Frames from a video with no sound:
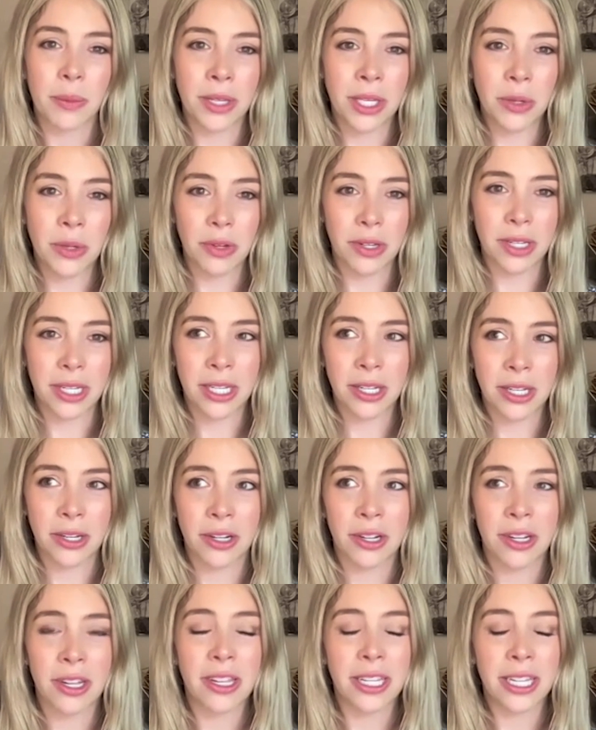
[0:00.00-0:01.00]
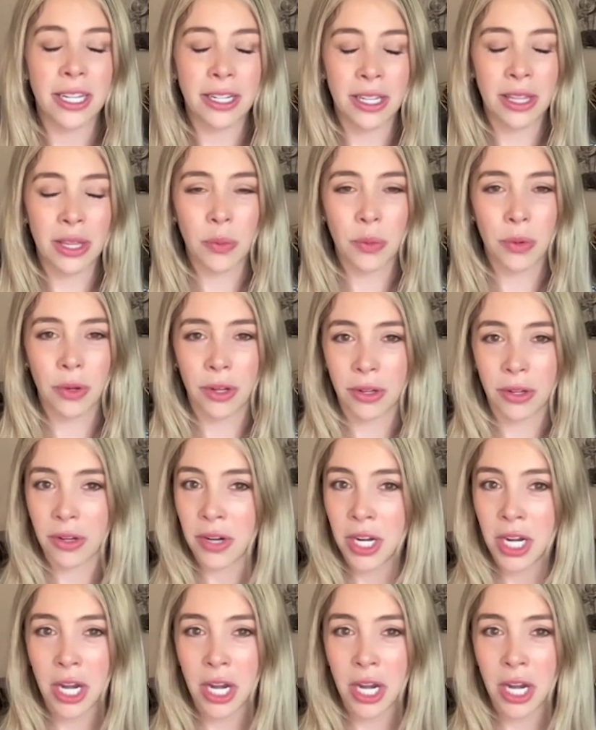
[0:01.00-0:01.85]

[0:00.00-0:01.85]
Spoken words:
But you were here. You did the work.